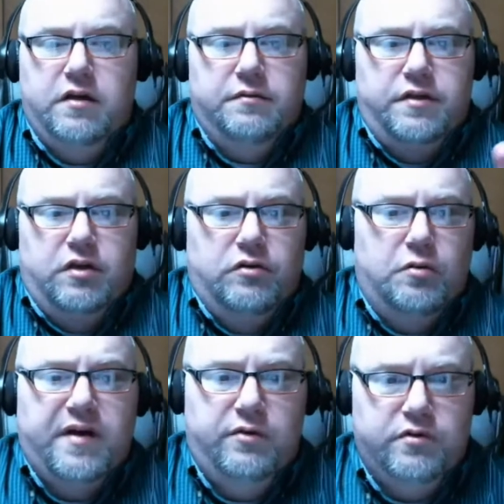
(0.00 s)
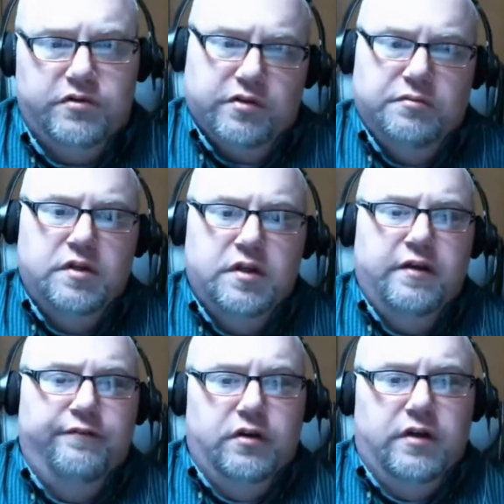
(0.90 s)
Nobody wants to
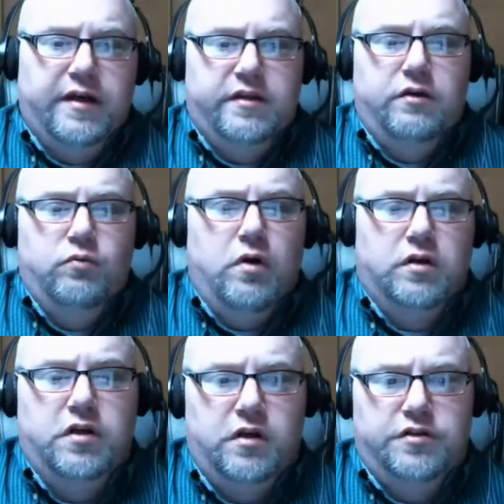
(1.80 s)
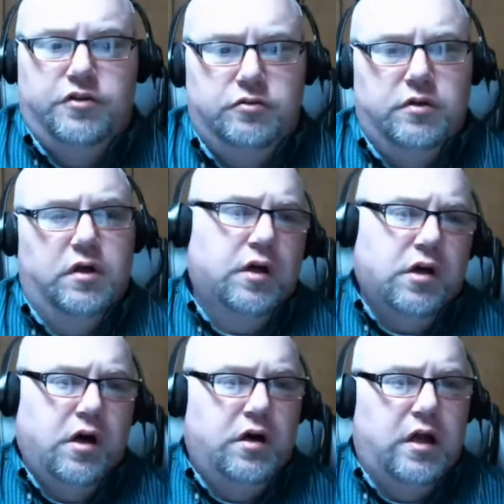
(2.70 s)
feel like they walked onto a
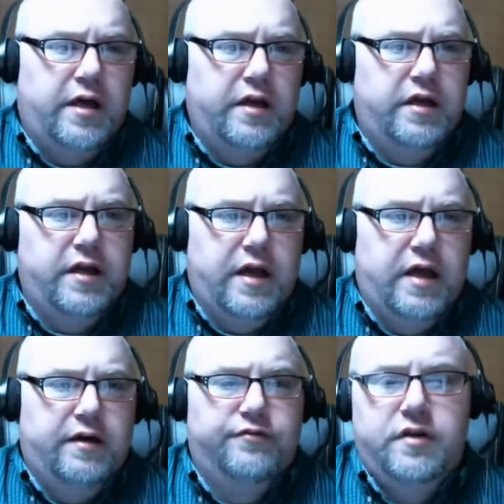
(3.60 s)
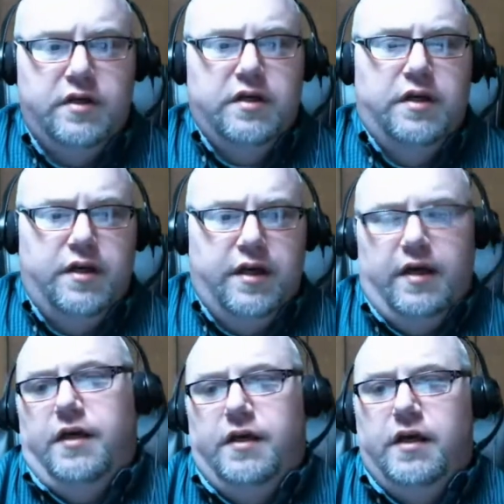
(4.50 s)
car lot and have
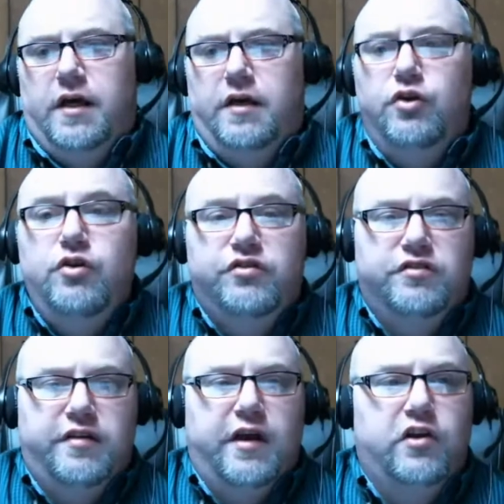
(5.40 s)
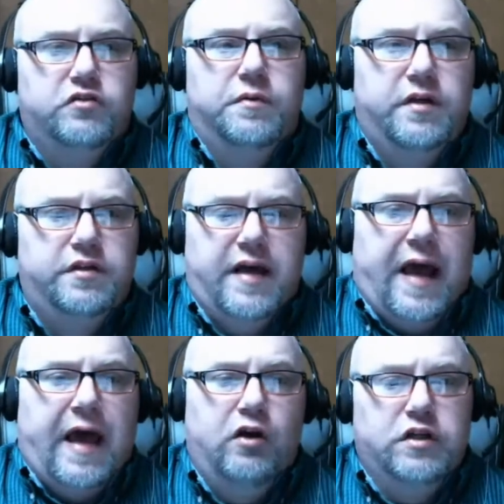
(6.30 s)
a used salesman to
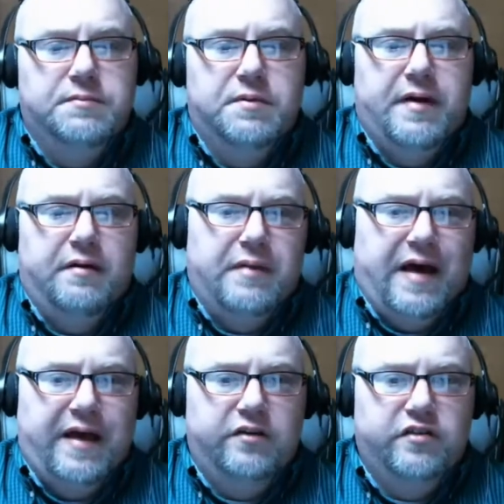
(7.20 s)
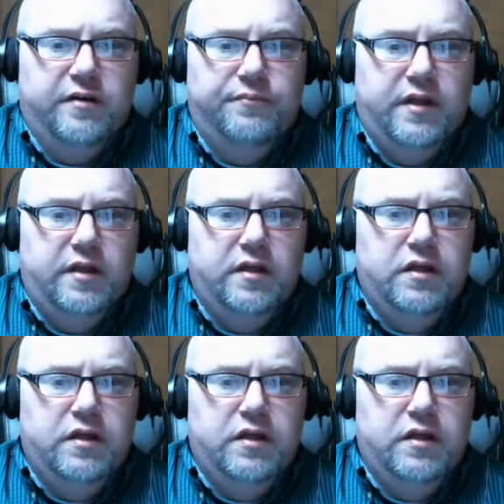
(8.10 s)
hound them about buying something.